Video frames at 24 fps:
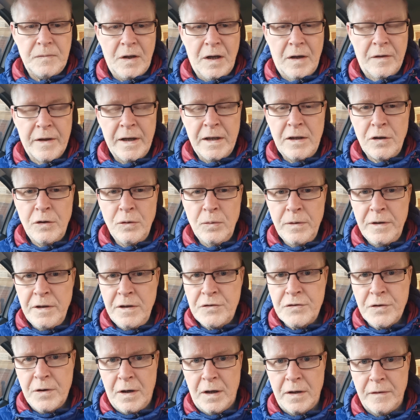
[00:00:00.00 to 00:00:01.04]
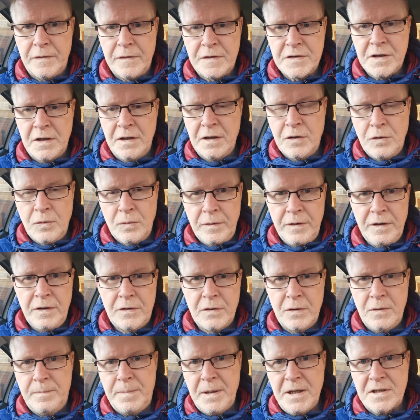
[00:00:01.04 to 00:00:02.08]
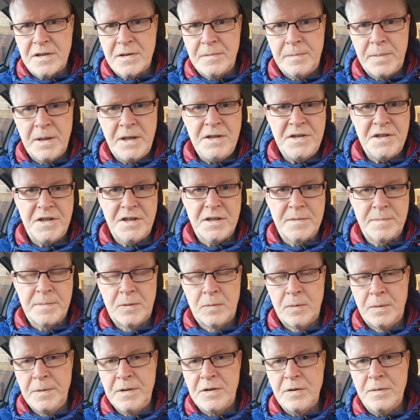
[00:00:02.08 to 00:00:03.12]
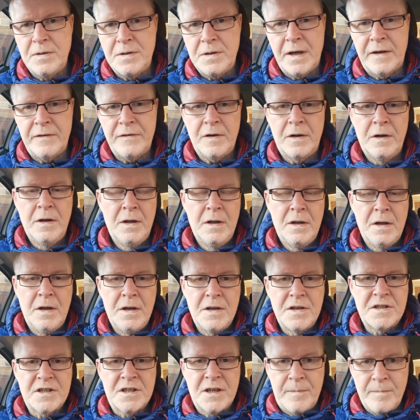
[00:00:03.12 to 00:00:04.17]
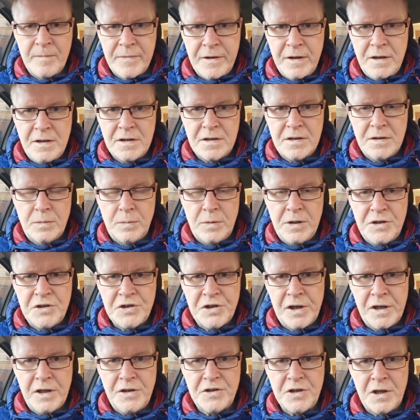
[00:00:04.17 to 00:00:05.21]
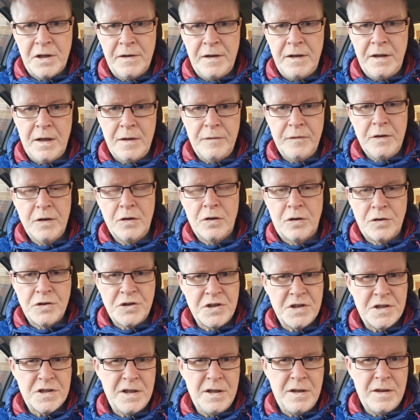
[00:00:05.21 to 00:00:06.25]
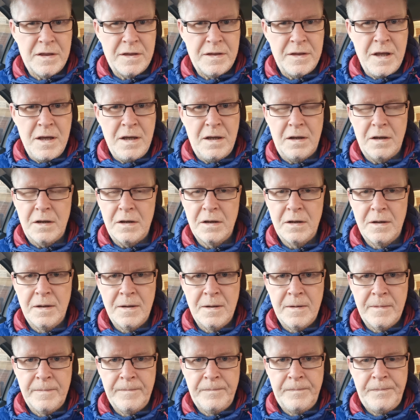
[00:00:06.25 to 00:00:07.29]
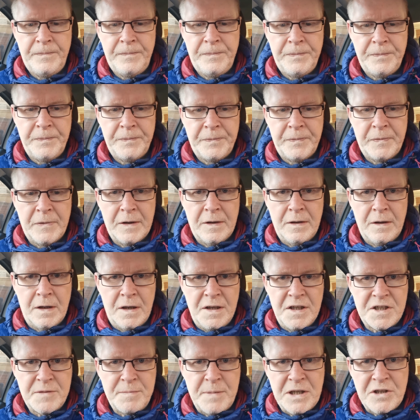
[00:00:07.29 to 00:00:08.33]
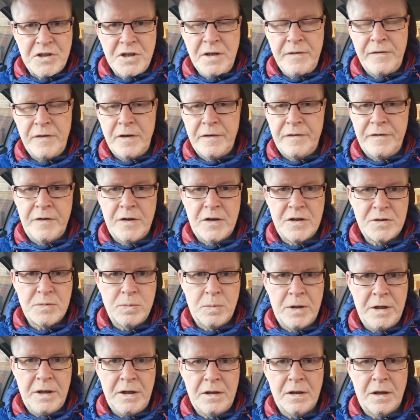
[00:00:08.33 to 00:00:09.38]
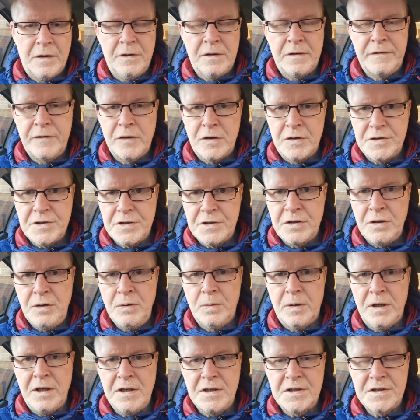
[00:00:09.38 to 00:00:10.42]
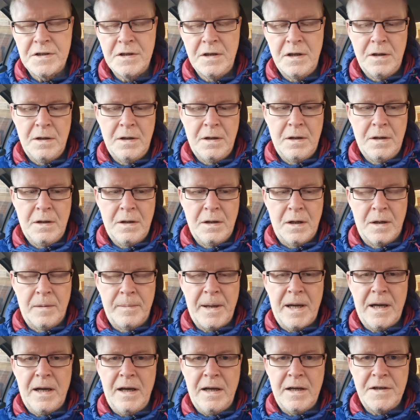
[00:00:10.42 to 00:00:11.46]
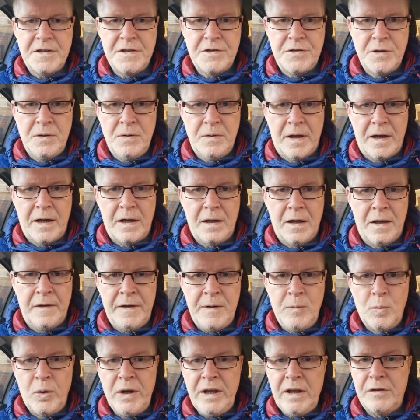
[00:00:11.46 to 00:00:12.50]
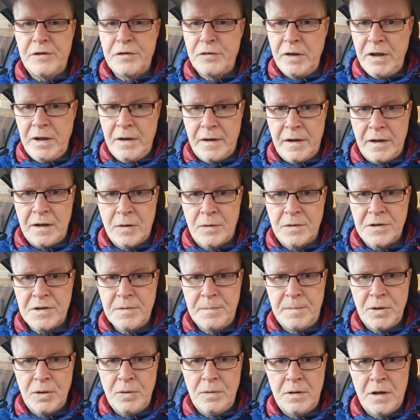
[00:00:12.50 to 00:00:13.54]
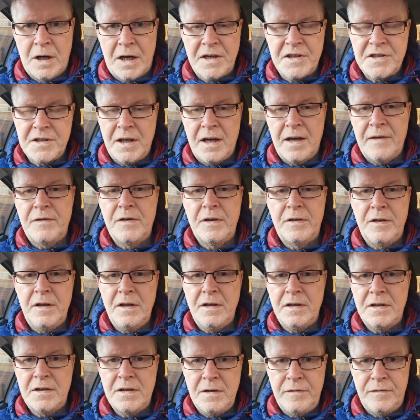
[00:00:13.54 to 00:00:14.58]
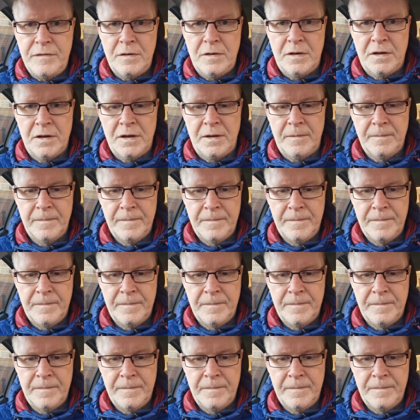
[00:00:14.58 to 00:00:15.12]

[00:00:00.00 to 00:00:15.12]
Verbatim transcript: they can already drive, so they can already do bits and pieces. But what we do is you have some things that we change, and they have to consciously think, especially for the first week and the first two weeks about how to do that. And then week three, they go on to blue lights. They have to think differently